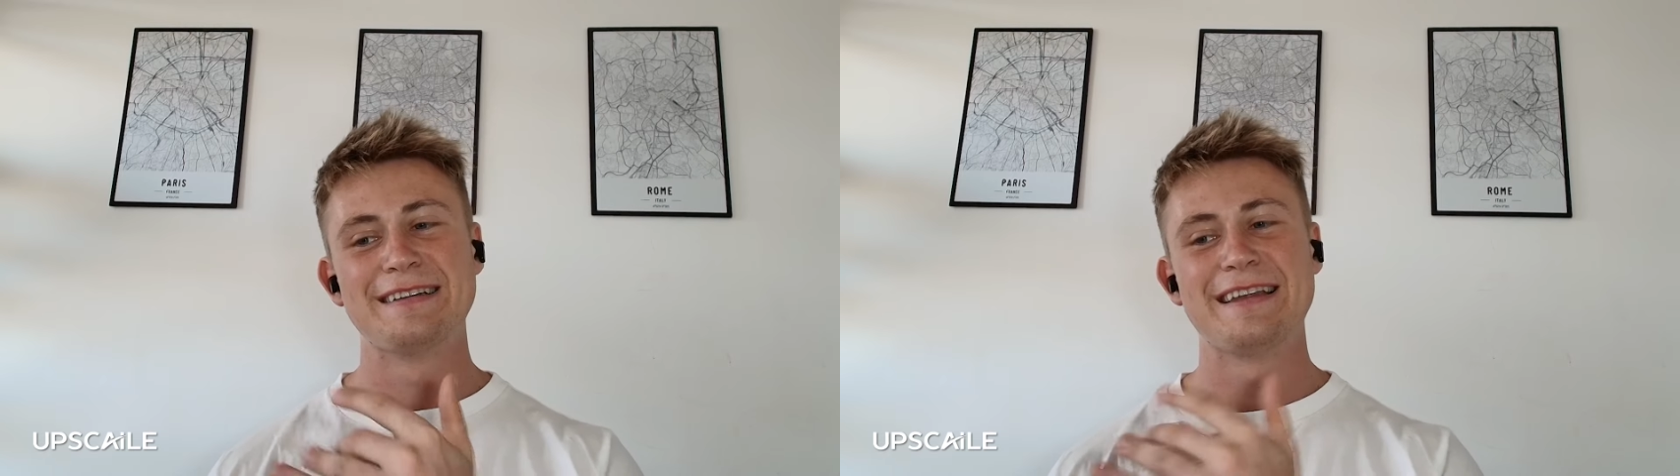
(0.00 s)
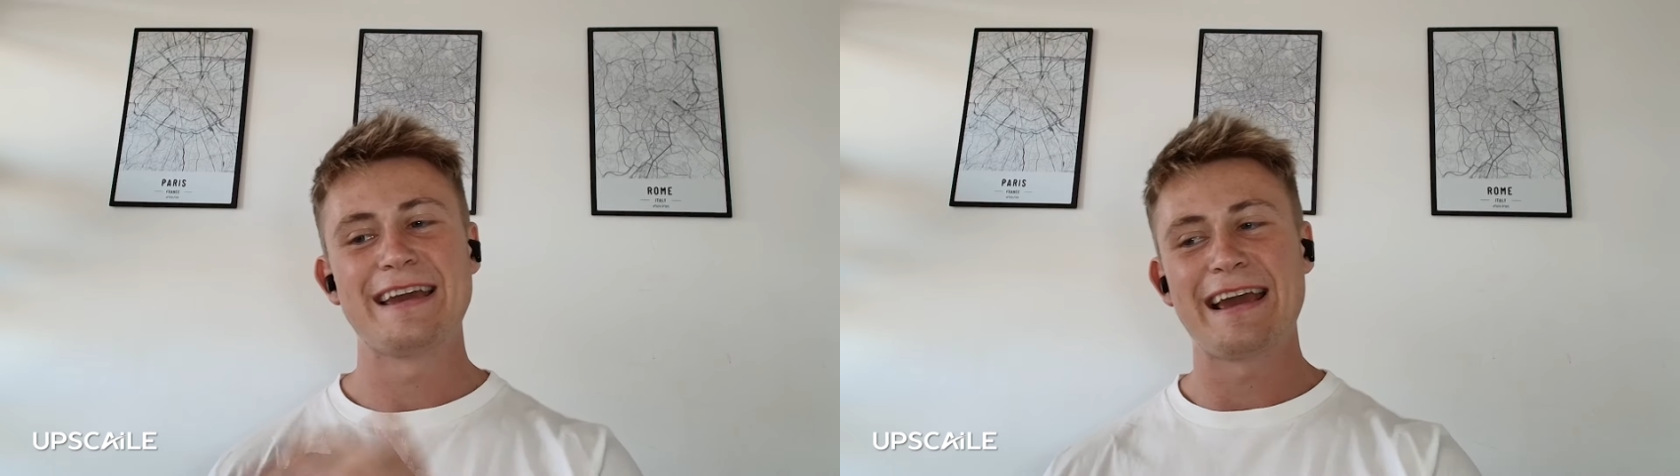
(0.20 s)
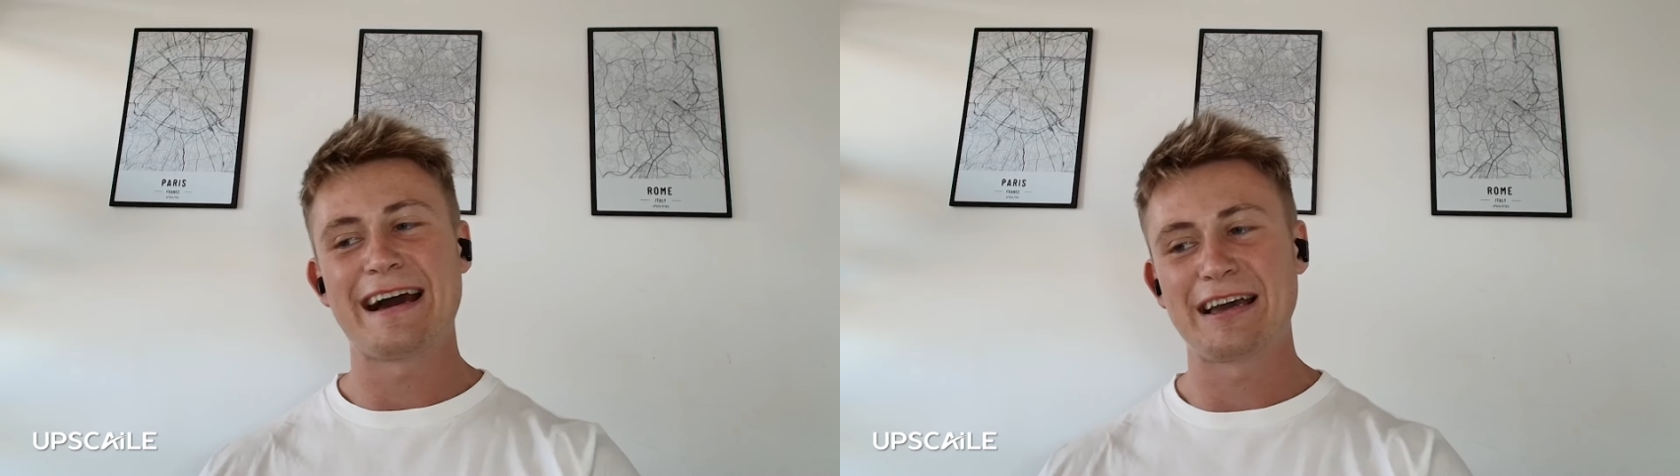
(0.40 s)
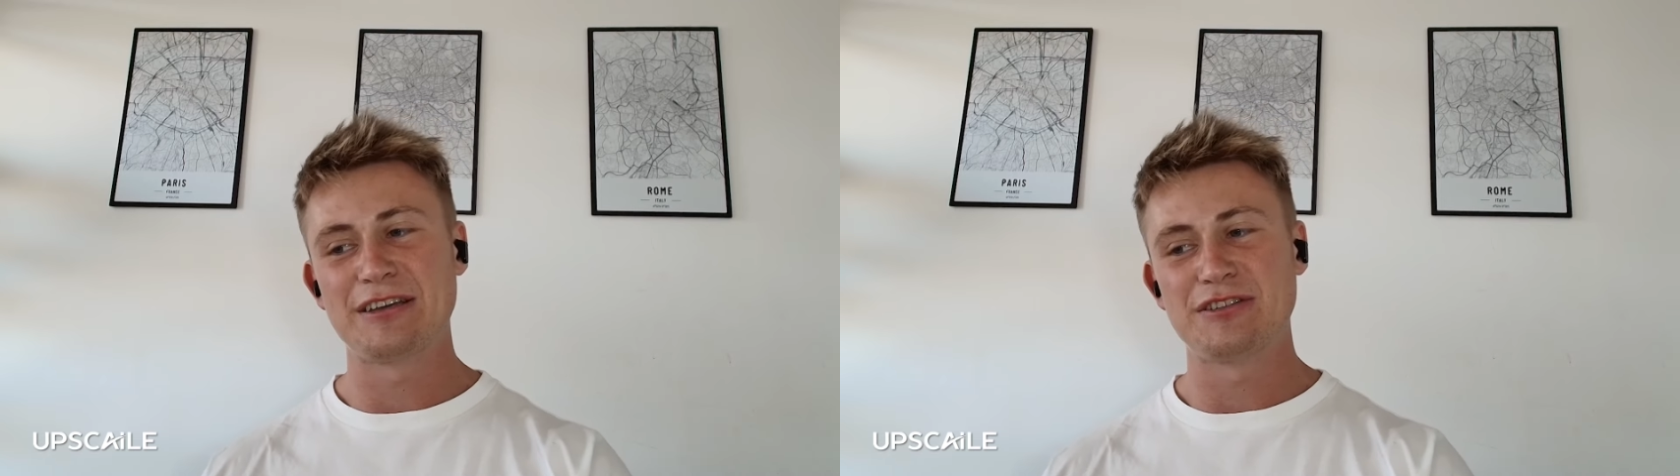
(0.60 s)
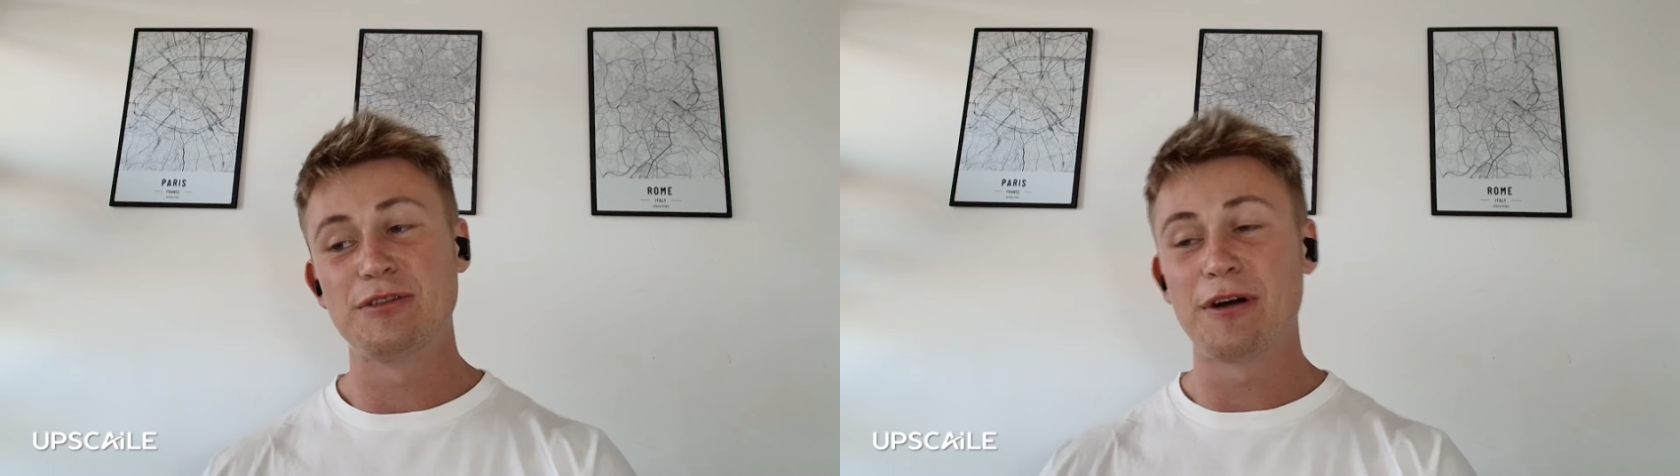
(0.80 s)
that AI
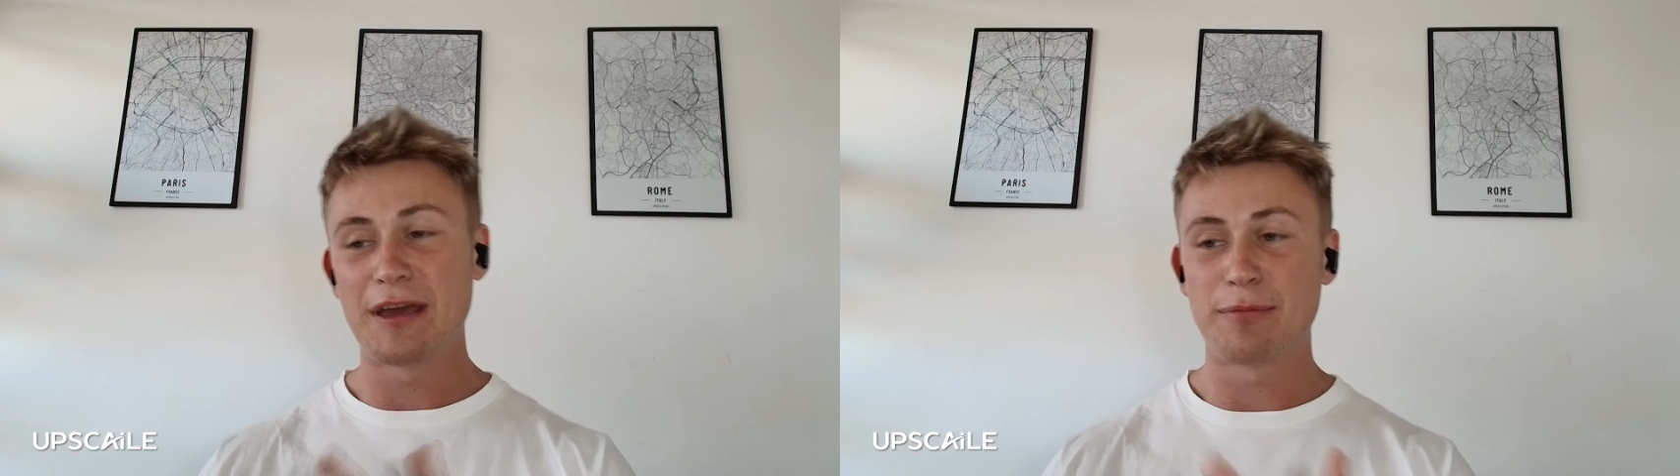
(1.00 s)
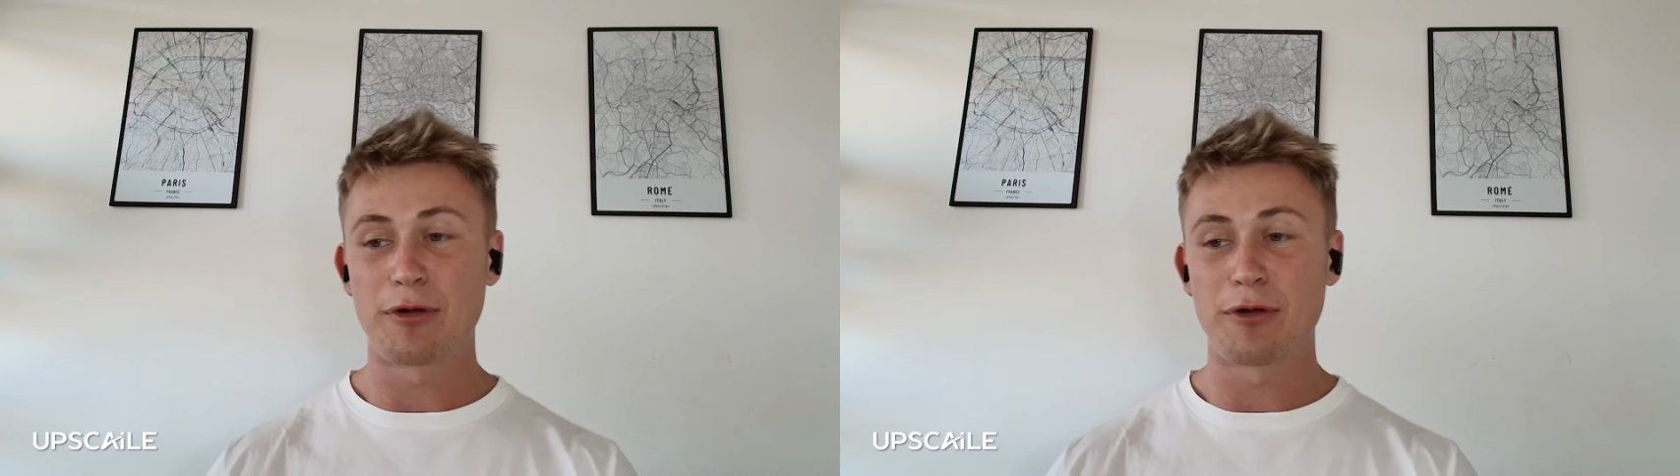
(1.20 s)
is not able,